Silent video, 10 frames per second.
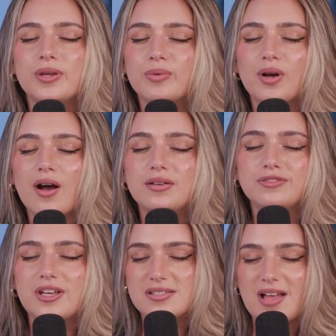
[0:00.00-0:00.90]
We were on
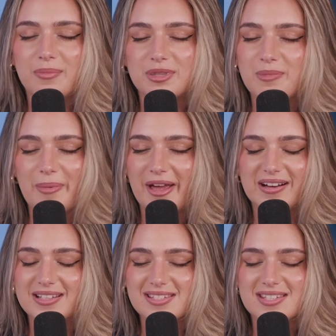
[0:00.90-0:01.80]
FaceTime with my
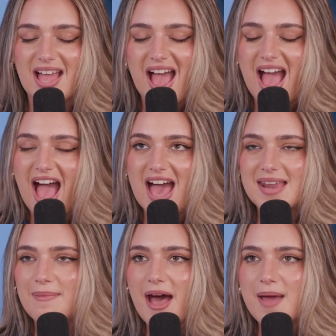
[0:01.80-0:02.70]
parents.
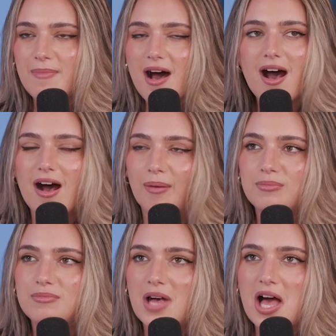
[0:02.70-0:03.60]
And my
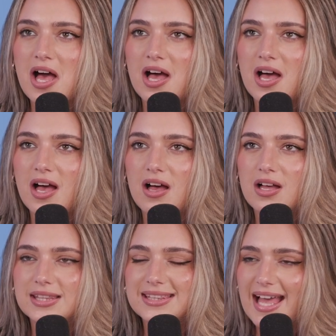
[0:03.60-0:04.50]
mom
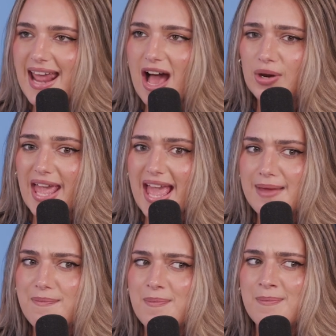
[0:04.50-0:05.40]
let out
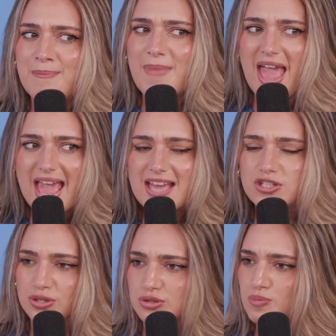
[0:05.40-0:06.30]
a major